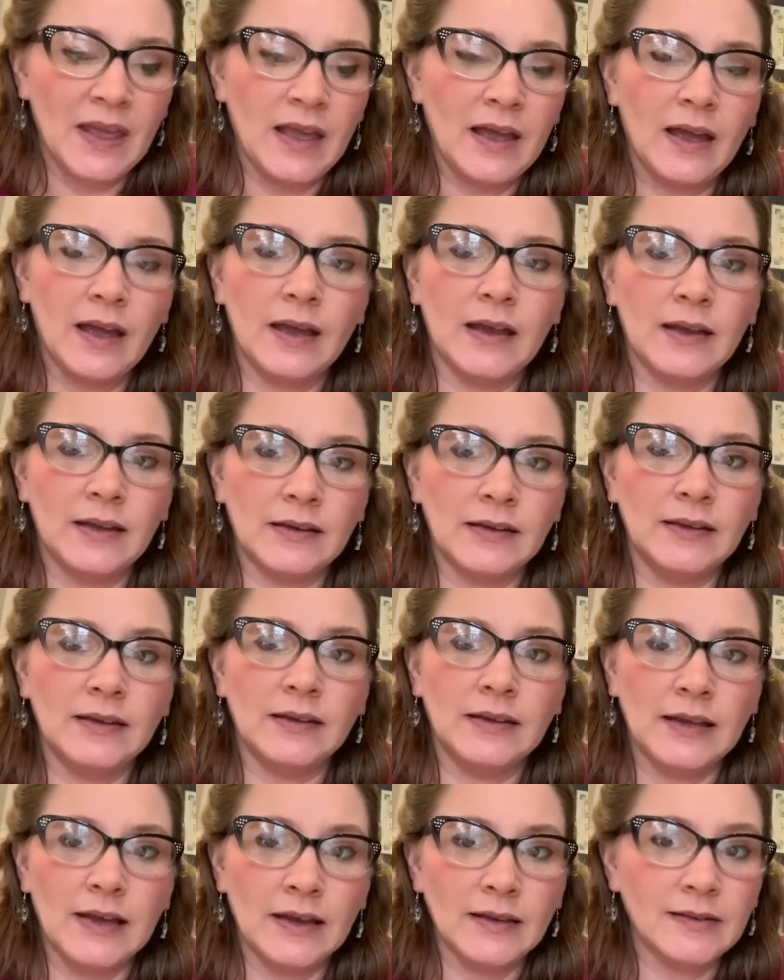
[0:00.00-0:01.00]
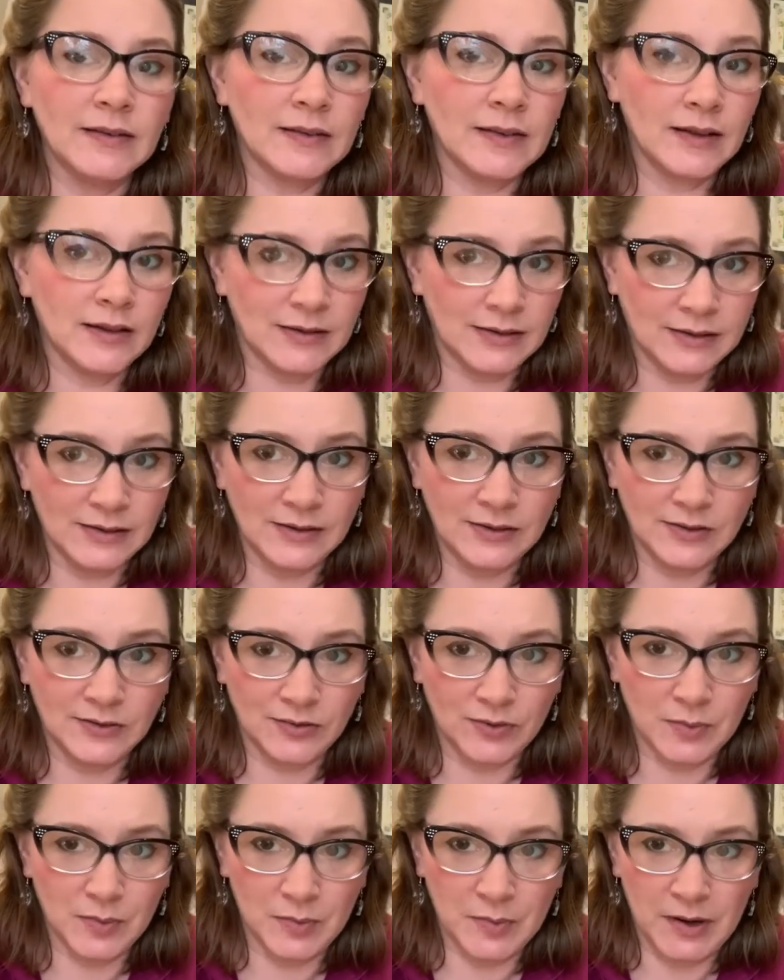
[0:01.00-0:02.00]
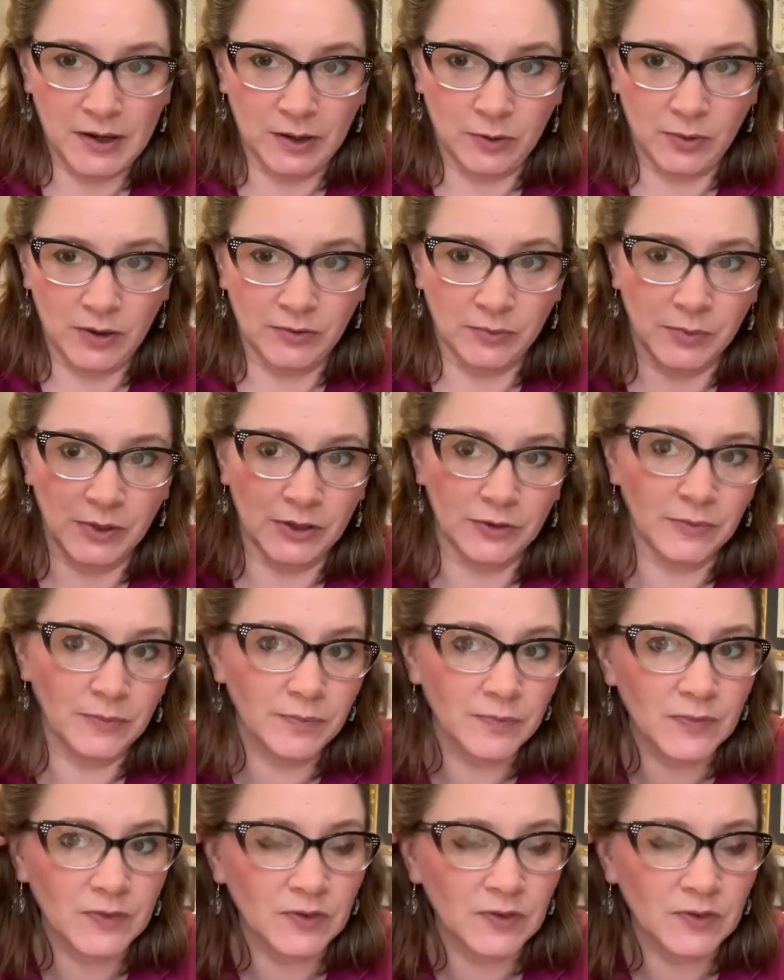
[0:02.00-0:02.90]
And yes, that is from a microwave meal.